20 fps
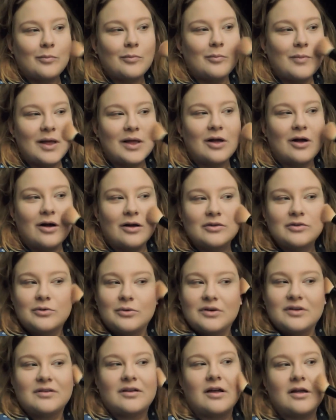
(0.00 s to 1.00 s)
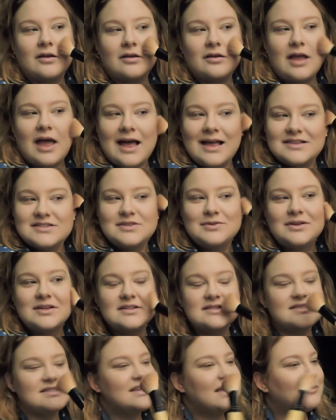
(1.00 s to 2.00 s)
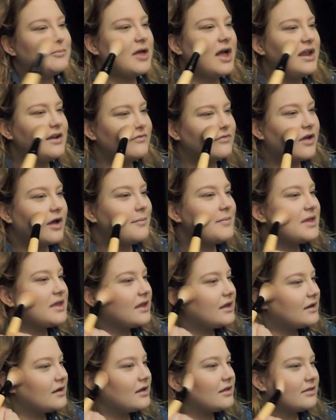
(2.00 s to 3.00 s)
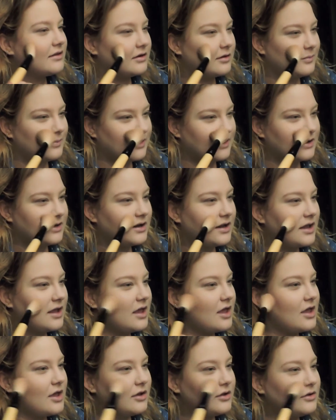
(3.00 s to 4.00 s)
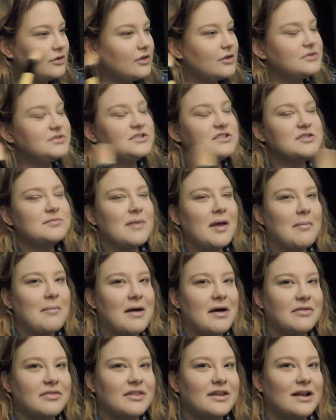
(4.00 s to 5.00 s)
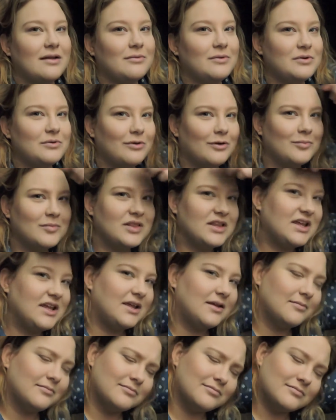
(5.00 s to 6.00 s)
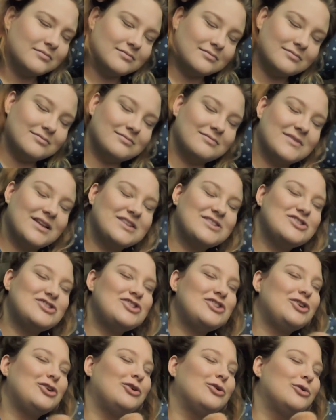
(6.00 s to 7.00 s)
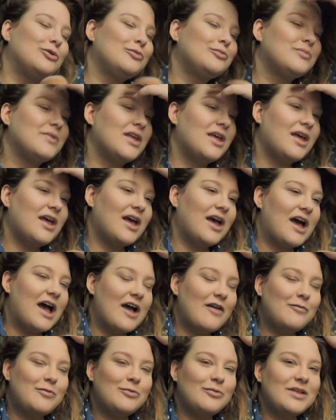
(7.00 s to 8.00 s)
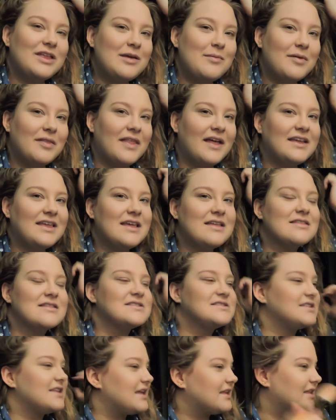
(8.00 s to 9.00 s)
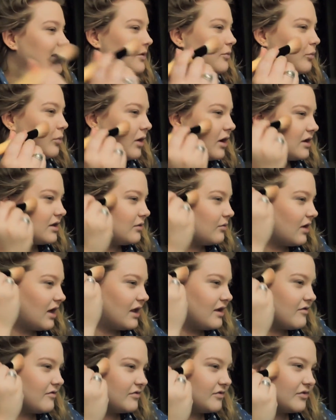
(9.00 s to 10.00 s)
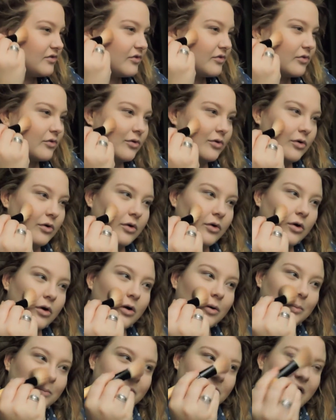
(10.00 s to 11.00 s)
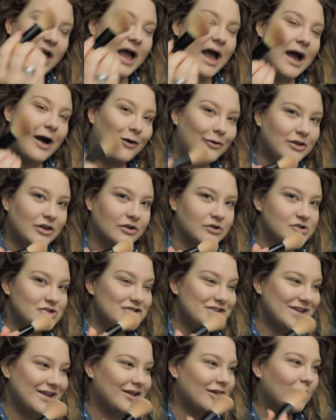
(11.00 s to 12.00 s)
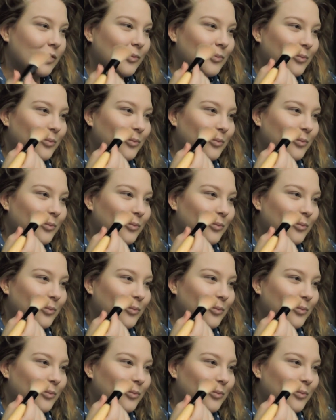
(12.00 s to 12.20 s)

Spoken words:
my contour done. As you can see, I'm kind of coming in a little bit closer to my mouth than I would normally do. I've really been liking this lately, where you kind of sculpt out your cheek.